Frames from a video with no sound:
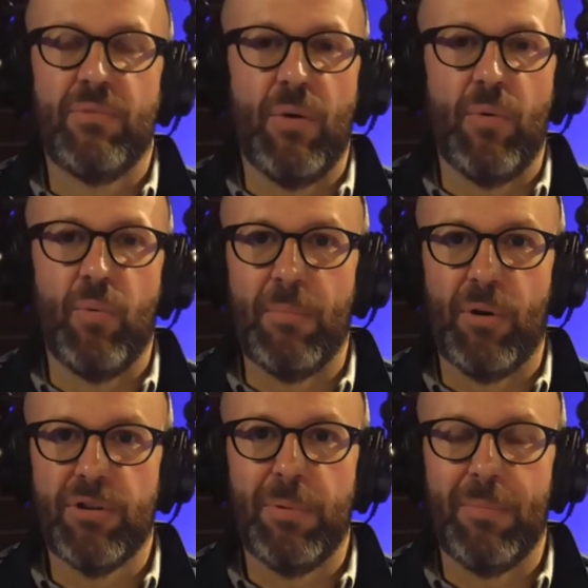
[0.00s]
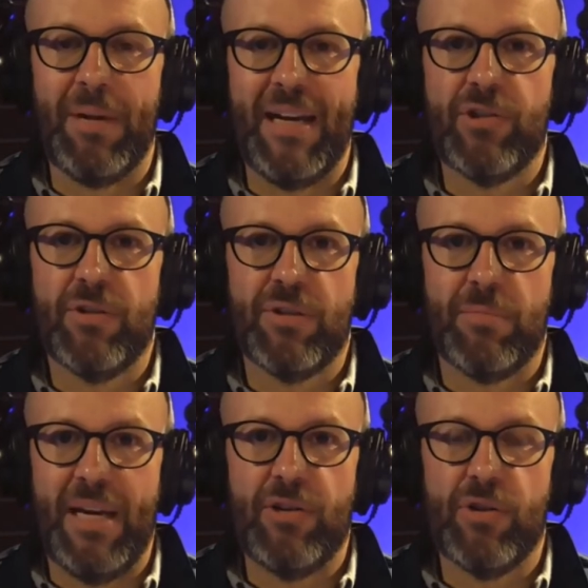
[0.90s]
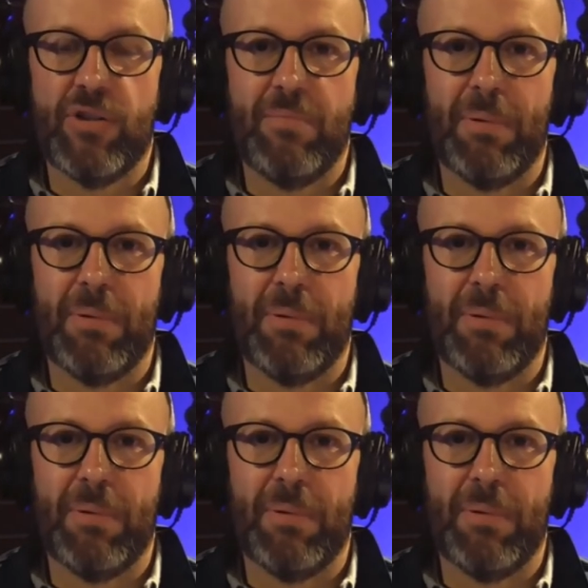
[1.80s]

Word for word: you know win multiple majors and majors in